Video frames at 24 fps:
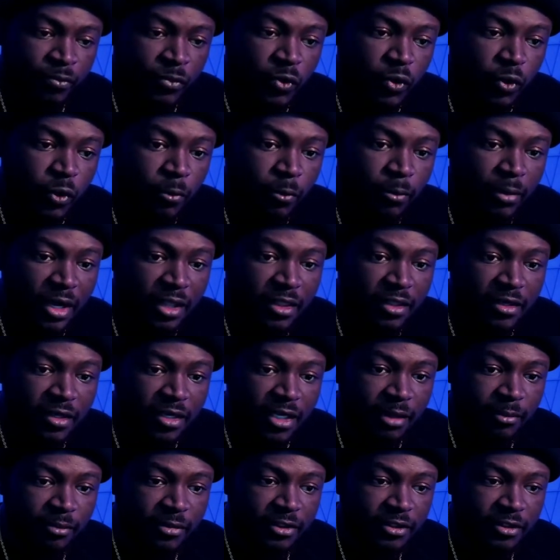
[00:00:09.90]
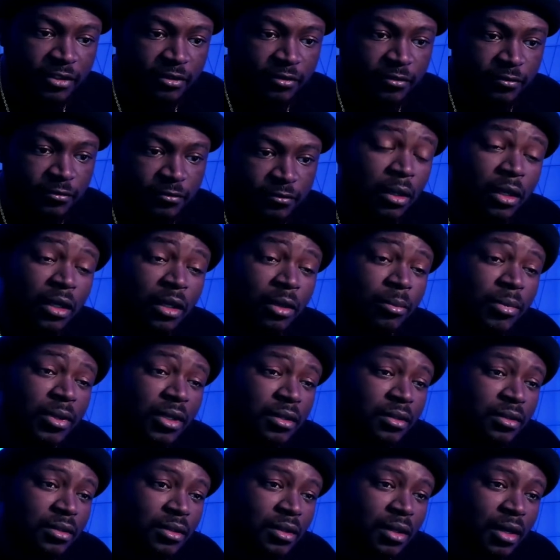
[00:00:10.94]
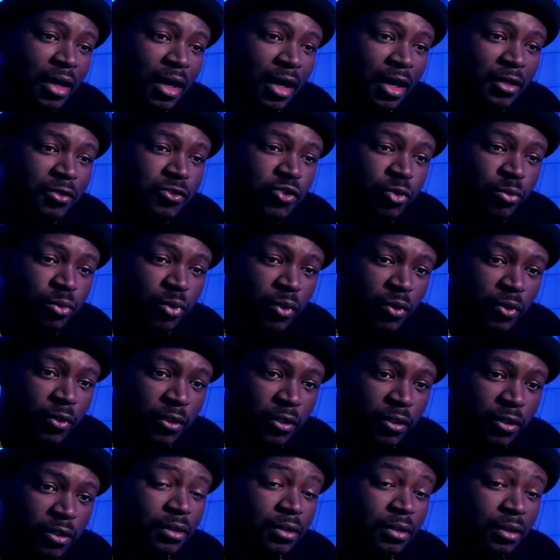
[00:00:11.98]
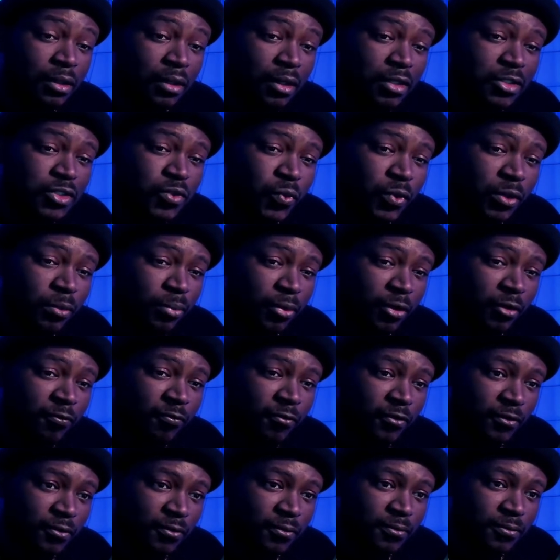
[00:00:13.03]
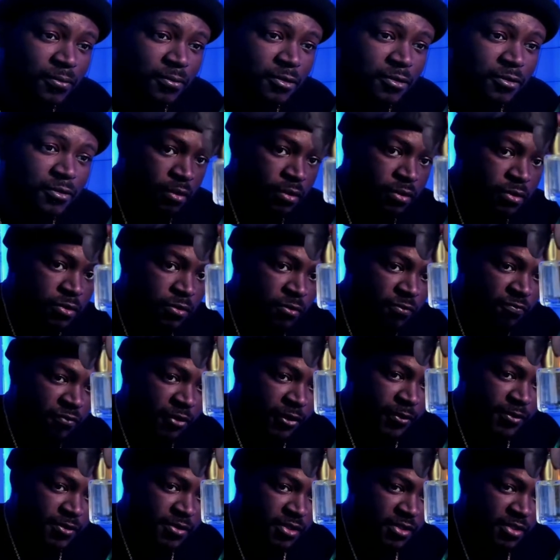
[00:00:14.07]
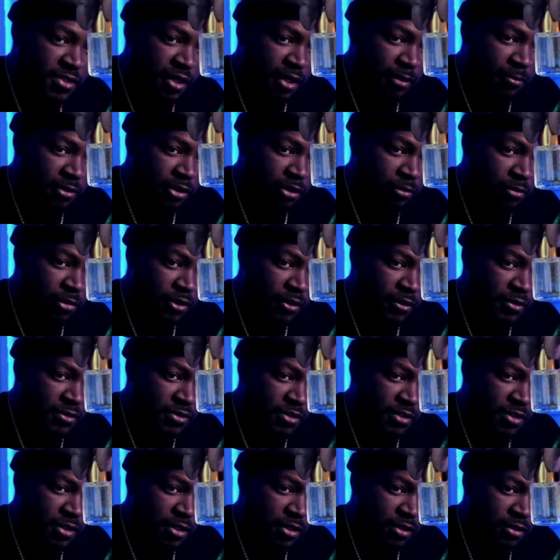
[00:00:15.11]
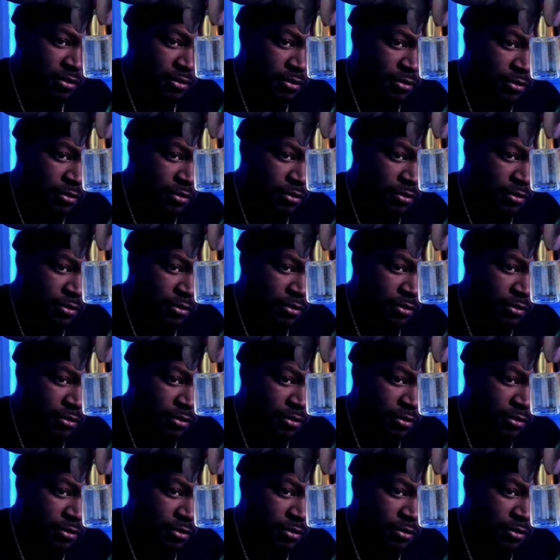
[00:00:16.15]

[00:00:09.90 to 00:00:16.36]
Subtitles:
go by the name of Ibn Al Jebouri Luxury Perfumes. Two fragrances came in the mail today.